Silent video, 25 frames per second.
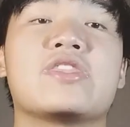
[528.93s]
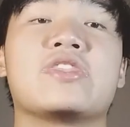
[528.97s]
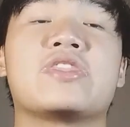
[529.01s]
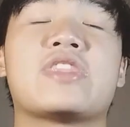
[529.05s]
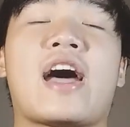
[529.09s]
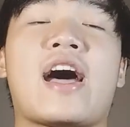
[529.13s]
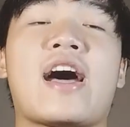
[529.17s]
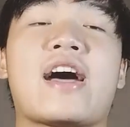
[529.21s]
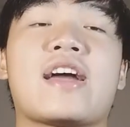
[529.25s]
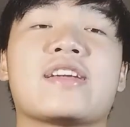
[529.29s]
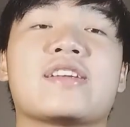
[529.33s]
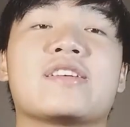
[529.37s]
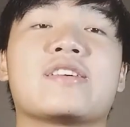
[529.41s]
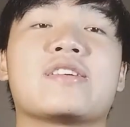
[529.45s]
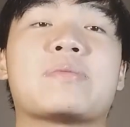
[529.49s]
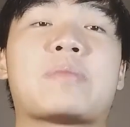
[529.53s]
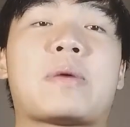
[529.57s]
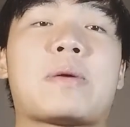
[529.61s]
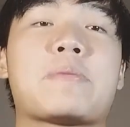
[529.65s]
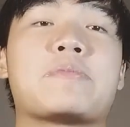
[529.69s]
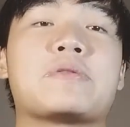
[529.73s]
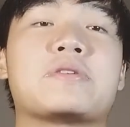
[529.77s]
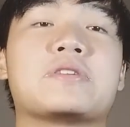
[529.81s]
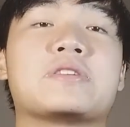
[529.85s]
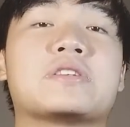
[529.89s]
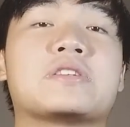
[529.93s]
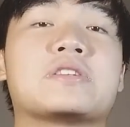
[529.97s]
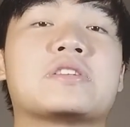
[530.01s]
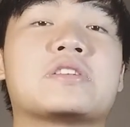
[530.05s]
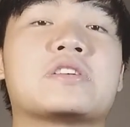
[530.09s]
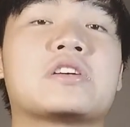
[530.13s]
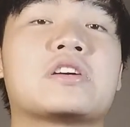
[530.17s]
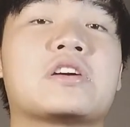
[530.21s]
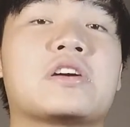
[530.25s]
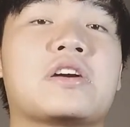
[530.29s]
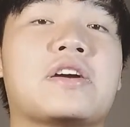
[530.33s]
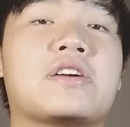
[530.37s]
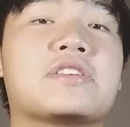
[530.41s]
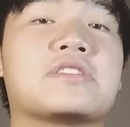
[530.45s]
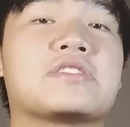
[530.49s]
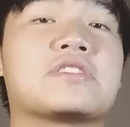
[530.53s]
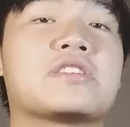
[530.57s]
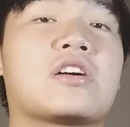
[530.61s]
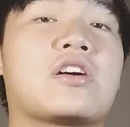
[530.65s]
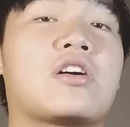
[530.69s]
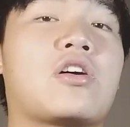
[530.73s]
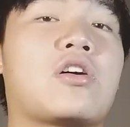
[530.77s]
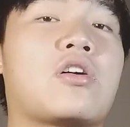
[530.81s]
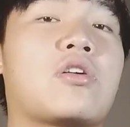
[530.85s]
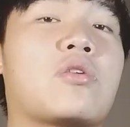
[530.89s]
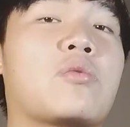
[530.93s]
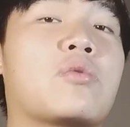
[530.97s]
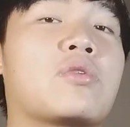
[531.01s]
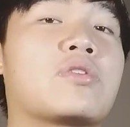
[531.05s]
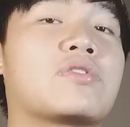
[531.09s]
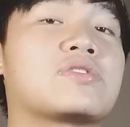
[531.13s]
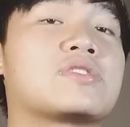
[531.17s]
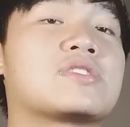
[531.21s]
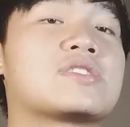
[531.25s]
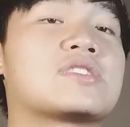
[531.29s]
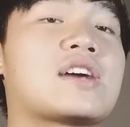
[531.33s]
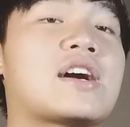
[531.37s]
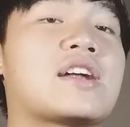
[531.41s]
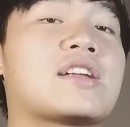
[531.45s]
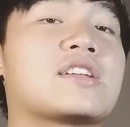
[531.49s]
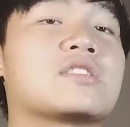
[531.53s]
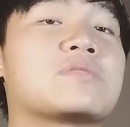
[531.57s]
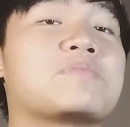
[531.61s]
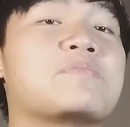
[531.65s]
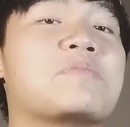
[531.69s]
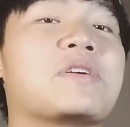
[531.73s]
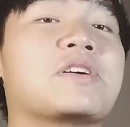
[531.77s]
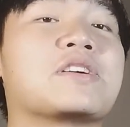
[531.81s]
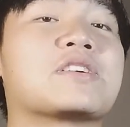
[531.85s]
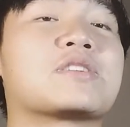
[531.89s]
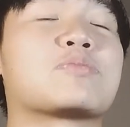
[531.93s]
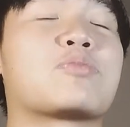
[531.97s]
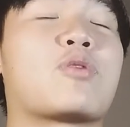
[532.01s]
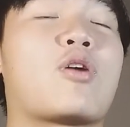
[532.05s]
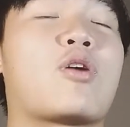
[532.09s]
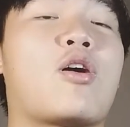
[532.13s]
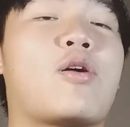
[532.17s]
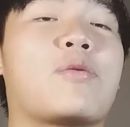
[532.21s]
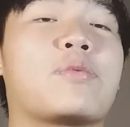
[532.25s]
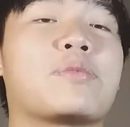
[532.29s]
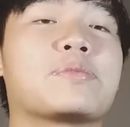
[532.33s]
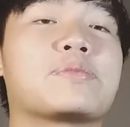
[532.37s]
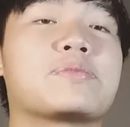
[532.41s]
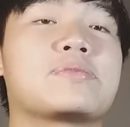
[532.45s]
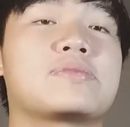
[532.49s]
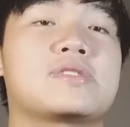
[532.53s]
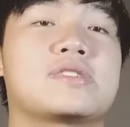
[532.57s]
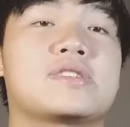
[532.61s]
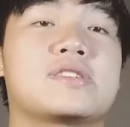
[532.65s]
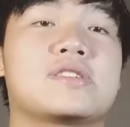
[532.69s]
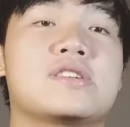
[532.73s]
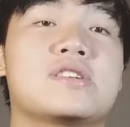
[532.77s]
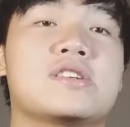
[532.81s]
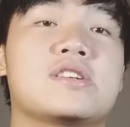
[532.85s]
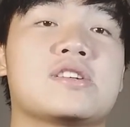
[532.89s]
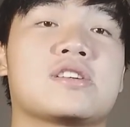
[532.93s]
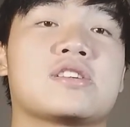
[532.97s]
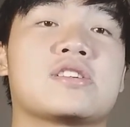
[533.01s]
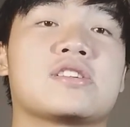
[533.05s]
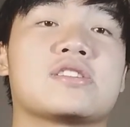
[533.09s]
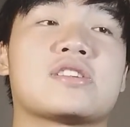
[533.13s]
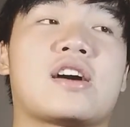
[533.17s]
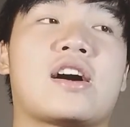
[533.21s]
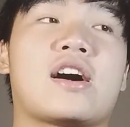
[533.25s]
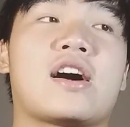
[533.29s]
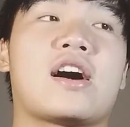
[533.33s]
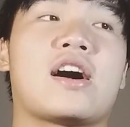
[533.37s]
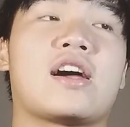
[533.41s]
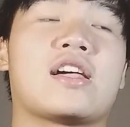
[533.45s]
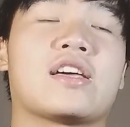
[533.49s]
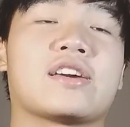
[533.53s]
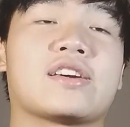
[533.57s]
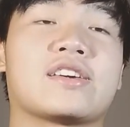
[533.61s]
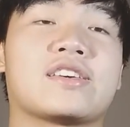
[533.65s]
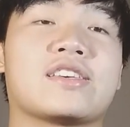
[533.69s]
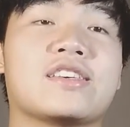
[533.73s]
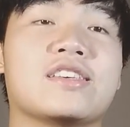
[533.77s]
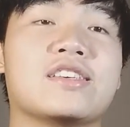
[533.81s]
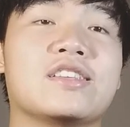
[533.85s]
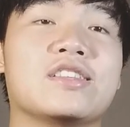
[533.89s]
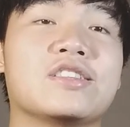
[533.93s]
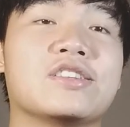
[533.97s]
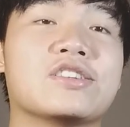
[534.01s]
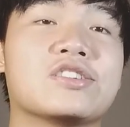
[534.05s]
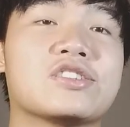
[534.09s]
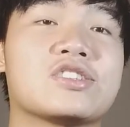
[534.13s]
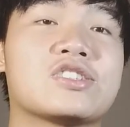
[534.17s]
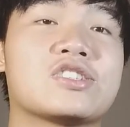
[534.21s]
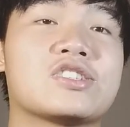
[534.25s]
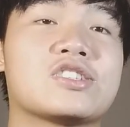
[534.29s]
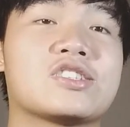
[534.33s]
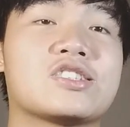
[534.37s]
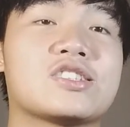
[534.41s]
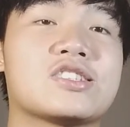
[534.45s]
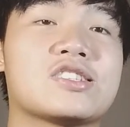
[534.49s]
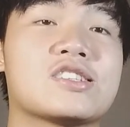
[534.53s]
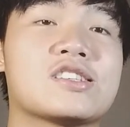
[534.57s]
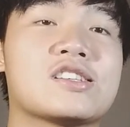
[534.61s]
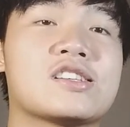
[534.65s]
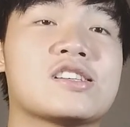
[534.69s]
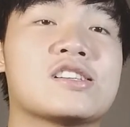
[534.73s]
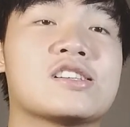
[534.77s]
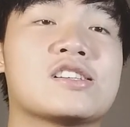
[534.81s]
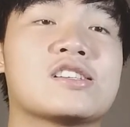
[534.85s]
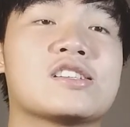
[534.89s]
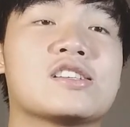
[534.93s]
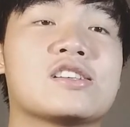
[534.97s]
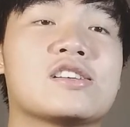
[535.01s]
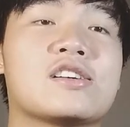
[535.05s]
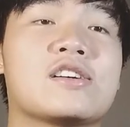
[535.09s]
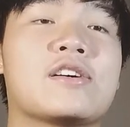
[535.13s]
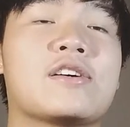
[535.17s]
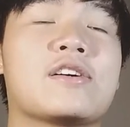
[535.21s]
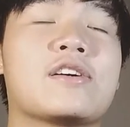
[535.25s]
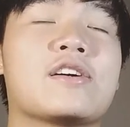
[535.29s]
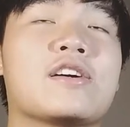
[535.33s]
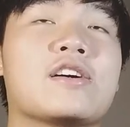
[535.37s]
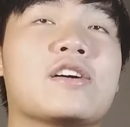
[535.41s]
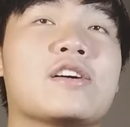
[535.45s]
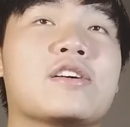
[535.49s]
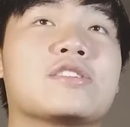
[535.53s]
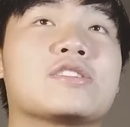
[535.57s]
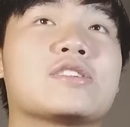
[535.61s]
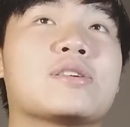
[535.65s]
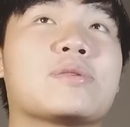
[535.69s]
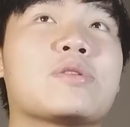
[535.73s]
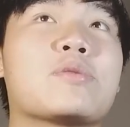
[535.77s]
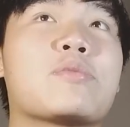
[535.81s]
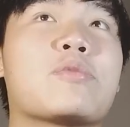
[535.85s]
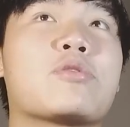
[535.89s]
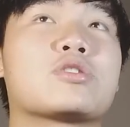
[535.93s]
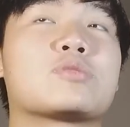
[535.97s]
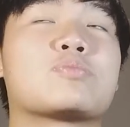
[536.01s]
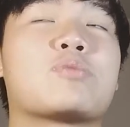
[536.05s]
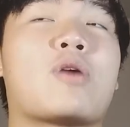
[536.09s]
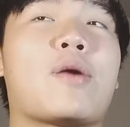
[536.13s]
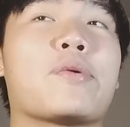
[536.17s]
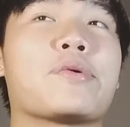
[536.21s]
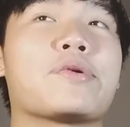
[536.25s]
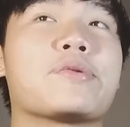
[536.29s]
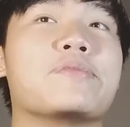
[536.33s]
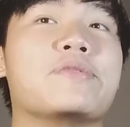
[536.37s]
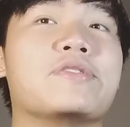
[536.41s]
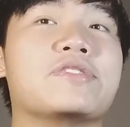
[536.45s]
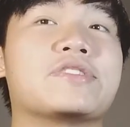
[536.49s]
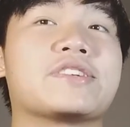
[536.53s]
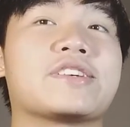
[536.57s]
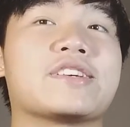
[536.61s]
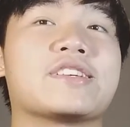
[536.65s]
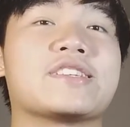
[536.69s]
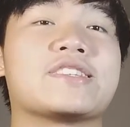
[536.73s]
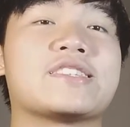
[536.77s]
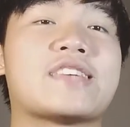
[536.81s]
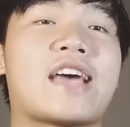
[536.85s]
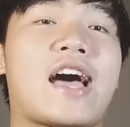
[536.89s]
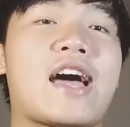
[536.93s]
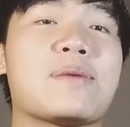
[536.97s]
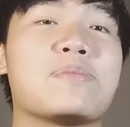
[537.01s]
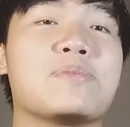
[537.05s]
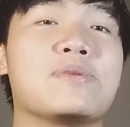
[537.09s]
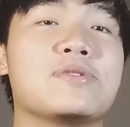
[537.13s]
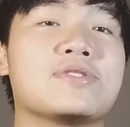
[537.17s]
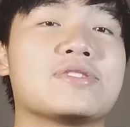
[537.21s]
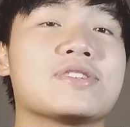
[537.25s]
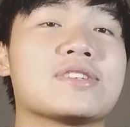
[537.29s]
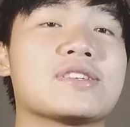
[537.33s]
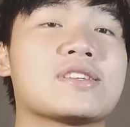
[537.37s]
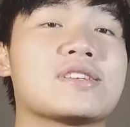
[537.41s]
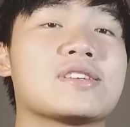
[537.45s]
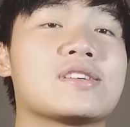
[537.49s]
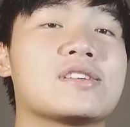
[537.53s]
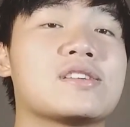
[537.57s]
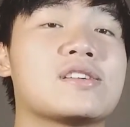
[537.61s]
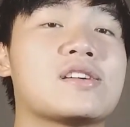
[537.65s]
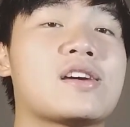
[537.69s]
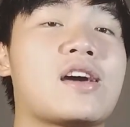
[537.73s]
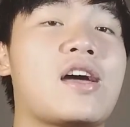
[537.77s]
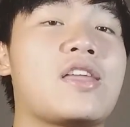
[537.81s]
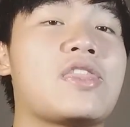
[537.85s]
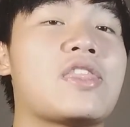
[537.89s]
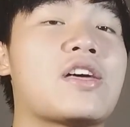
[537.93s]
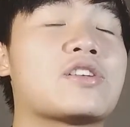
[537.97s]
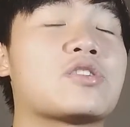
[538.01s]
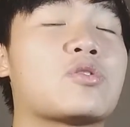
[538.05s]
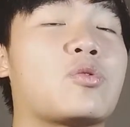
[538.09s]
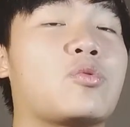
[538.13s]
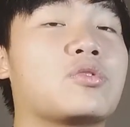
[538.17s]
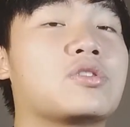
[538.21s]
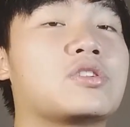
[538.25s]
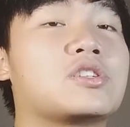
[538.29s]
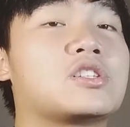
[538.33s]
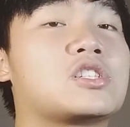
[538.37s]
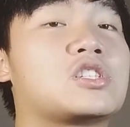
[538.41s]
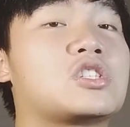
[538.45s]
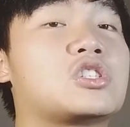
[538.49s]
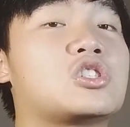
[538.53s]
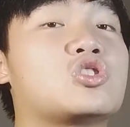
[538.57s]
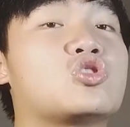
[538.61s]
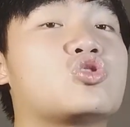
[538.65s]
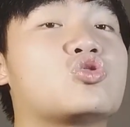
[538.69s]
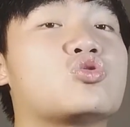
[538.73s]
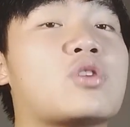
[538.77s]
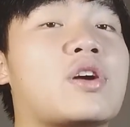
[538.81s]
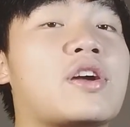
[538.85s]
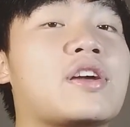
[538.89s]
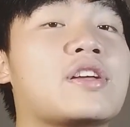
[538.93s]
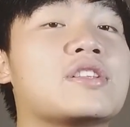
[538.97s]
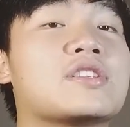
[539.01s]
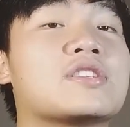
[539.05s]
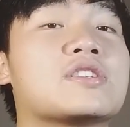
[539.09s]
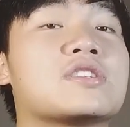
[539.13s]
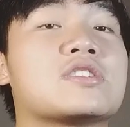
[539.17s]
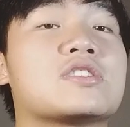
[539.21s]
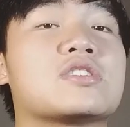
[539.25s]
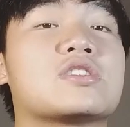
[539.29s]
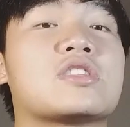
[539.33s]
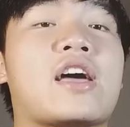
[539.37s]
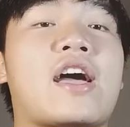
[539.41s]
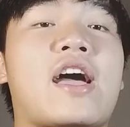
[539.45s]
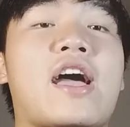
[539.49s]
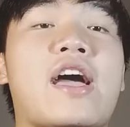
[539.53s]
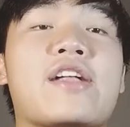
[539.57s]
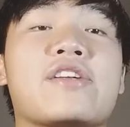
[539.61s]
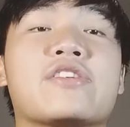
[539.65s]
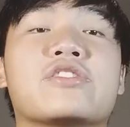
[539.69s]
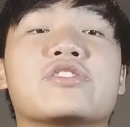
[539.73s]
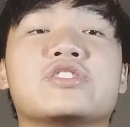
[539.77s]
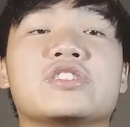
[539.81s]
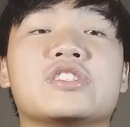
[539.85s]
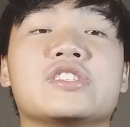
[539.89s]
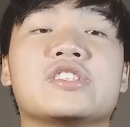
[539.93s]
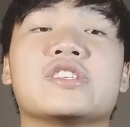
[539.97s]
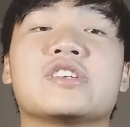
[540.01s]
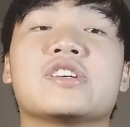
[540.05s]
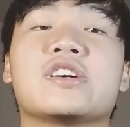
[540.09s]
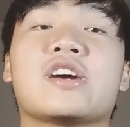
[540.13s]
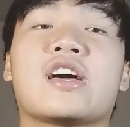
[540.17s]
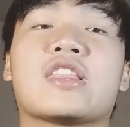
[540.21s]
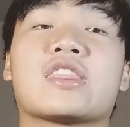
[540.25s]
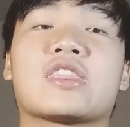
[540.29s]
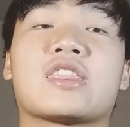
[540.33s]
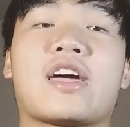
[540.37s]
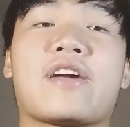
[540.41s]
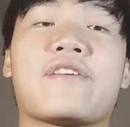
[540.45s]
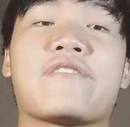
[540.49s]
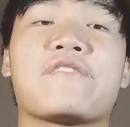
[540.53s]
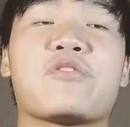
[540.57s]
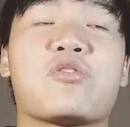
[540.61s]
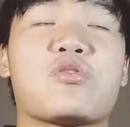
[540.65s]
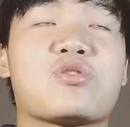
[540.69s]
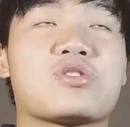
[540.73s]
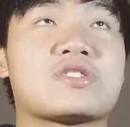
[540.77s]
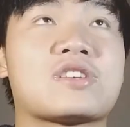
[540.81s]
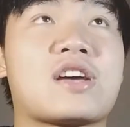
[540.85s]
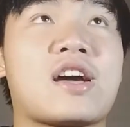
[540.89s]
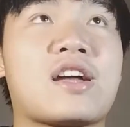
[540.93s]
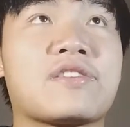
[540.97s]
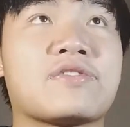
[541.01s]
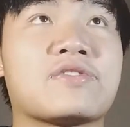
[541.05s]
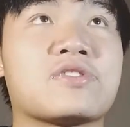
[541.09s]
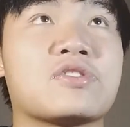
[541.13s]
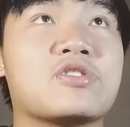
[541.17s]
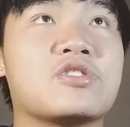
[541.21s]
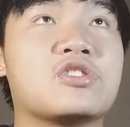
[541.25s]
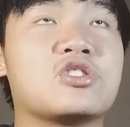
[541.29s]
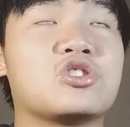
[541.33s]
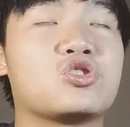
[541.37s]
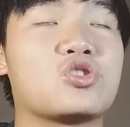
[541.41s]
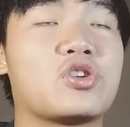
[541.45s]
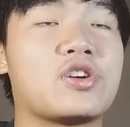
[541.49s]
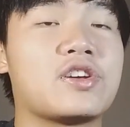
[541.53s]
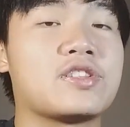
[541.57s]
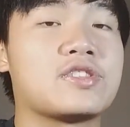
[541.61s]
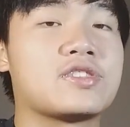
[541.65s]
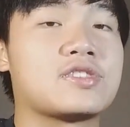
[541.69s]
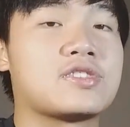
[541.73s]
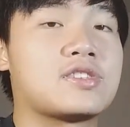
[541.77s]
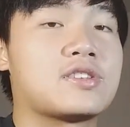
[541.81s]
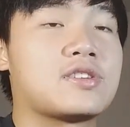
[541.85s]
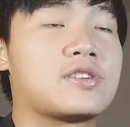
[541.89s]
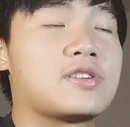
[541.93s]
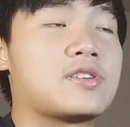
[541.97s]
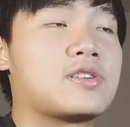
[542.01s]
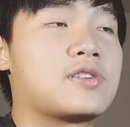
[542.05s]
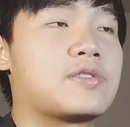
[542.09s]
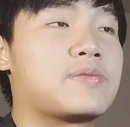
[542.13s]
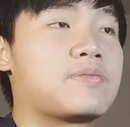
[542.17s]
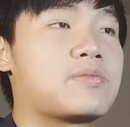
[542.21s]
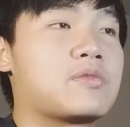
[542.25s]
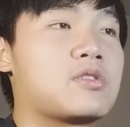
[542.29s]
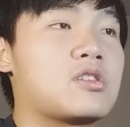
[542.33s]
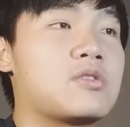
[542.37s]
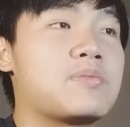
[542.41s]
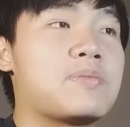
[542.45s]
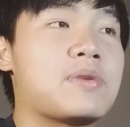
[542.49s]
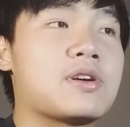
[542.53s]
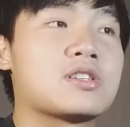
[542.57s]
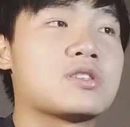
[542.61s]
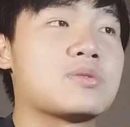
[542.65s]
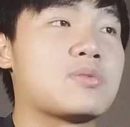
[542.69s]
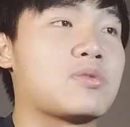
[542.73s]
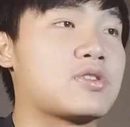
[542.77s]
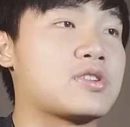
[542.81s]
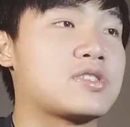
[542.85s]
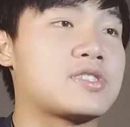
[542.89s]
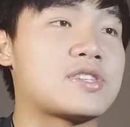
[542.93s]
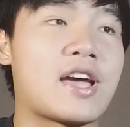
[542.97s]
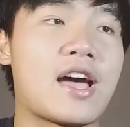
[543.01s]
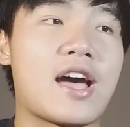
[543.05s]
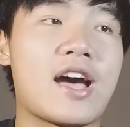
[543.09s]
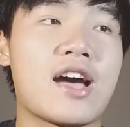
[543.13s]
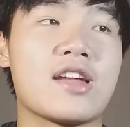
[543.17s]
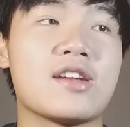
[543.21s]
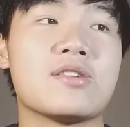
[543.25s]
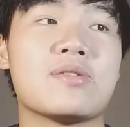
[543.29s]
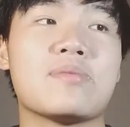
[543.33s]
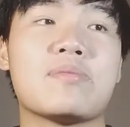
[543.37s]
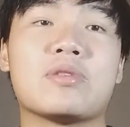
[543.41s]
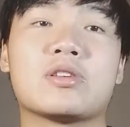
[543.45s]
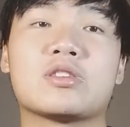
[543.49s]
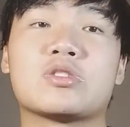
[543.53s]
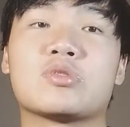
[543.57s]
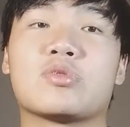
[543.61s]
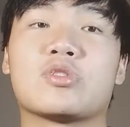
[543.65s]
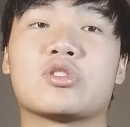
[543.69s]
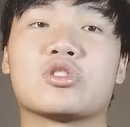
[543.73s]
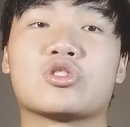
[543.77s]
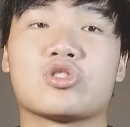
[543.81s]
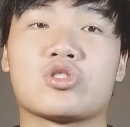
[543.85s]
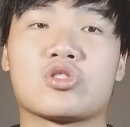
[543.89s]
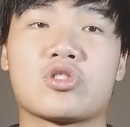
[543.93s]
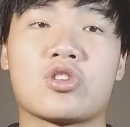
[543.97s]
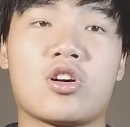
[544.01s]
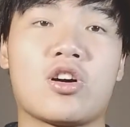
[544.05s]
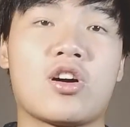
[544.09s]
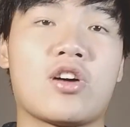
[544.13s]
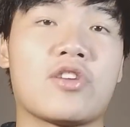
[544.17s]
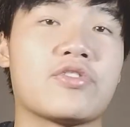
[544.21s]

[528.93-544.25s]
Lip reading: That, in my opinion, is one of society's biggest problems, because, like, there's some of the most popular music is sad music, and that only just drains the energy and life force out of you. It makes you more sad, it makes you want to jerk